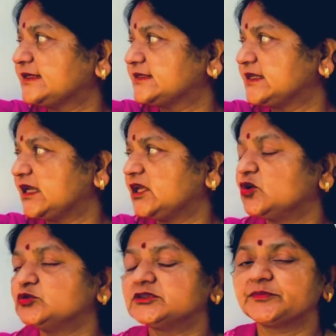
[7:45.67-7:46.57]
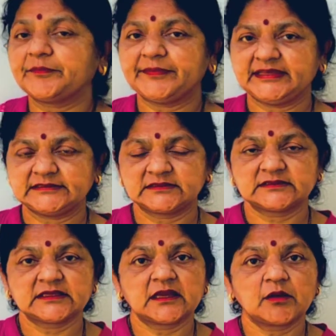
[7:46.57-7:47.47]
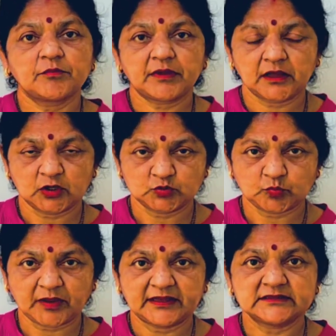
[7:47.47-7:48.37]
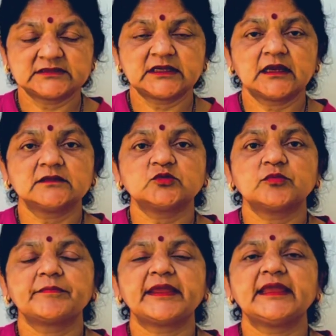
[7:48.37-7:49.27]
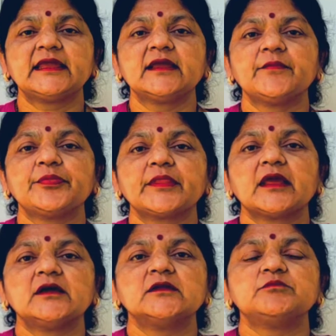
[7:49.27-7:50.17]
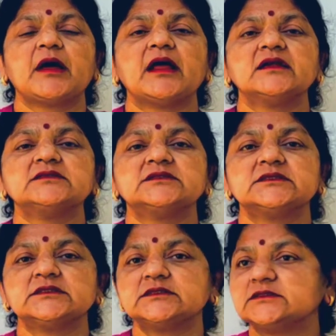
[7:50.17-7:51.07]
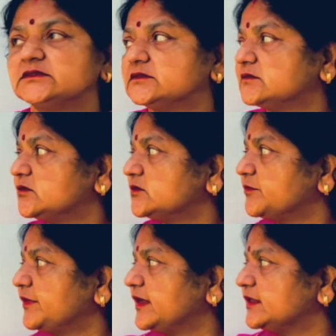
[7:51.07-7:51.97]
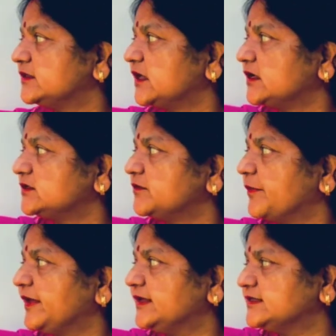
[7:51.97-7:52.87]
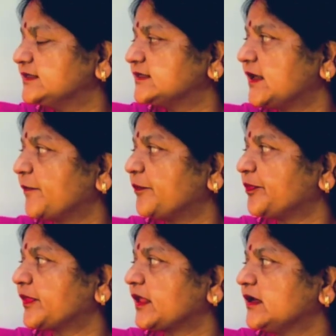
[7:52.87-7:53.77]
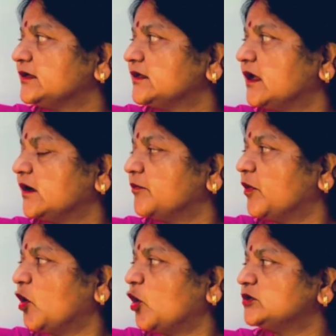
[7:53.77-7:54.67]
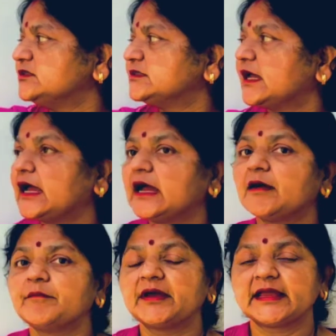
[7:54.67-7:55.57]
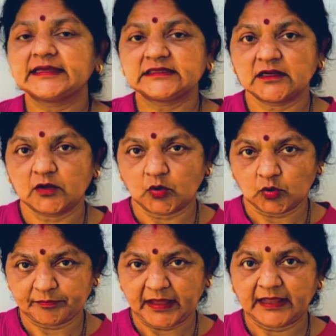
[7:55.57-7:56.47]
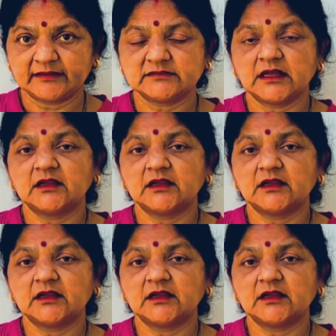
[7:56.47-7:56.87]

Extinguished means cause a fire to cease to burn. Thud and jingle means make or cause to make a light